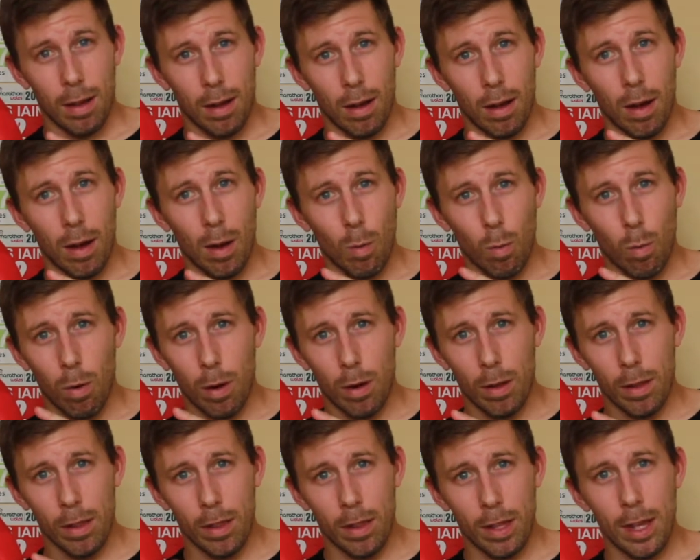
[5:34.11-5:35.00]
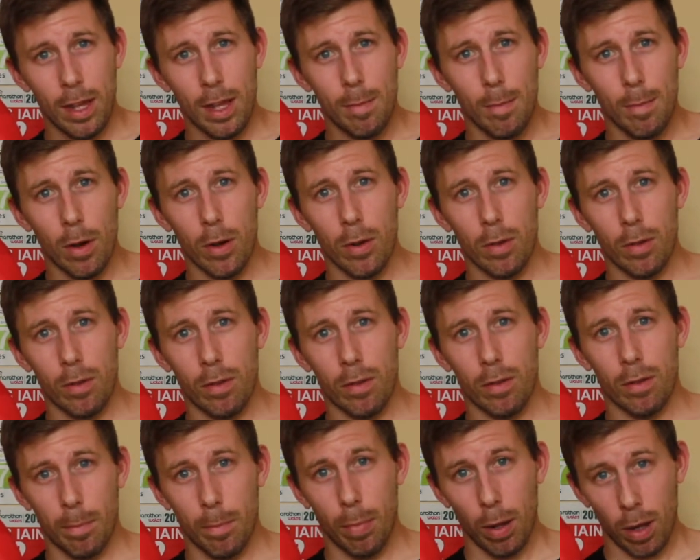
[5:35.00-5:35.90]
are one of the
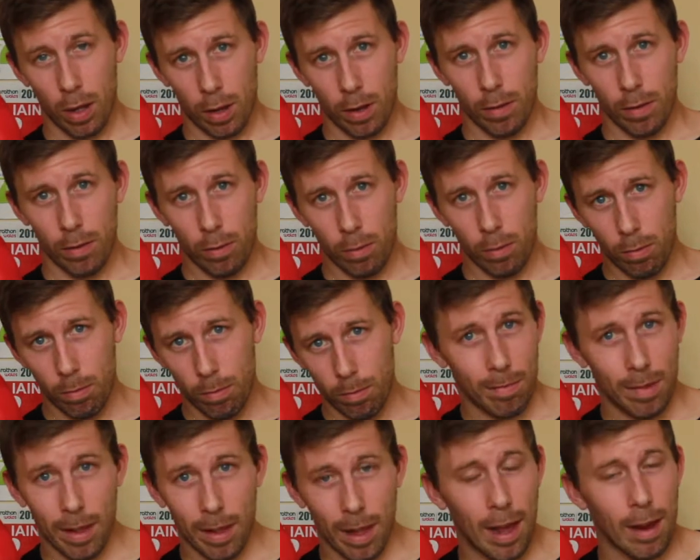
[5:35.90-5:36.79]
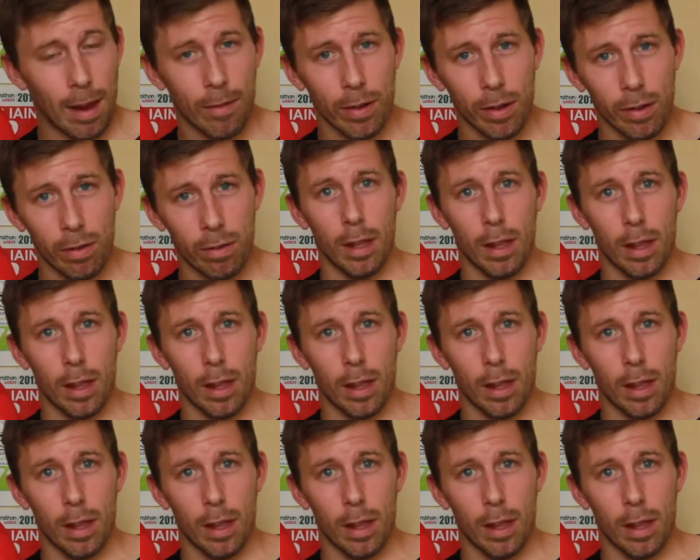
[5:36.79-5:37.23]
most personal areas.